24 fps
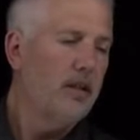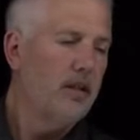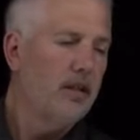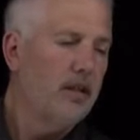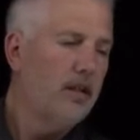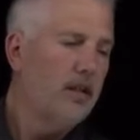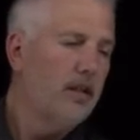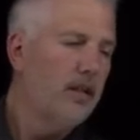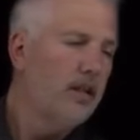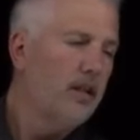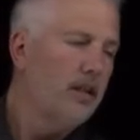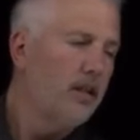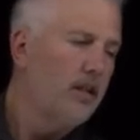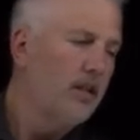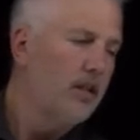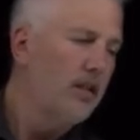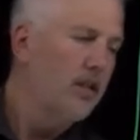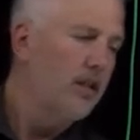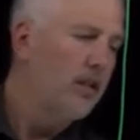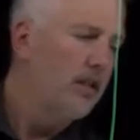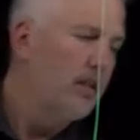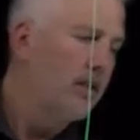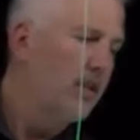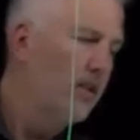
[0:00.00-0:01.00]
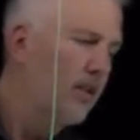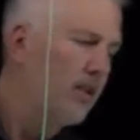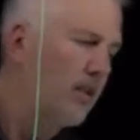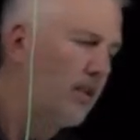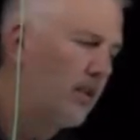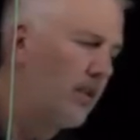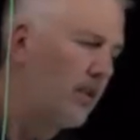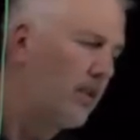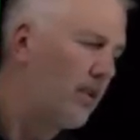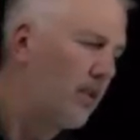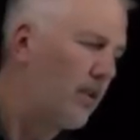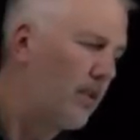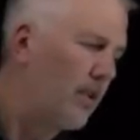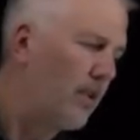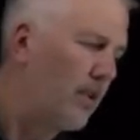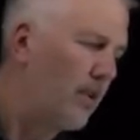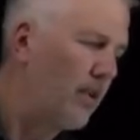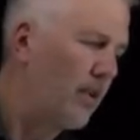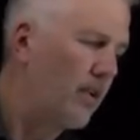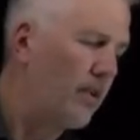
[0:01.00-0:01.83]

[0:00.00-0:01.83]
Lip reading: [no speech]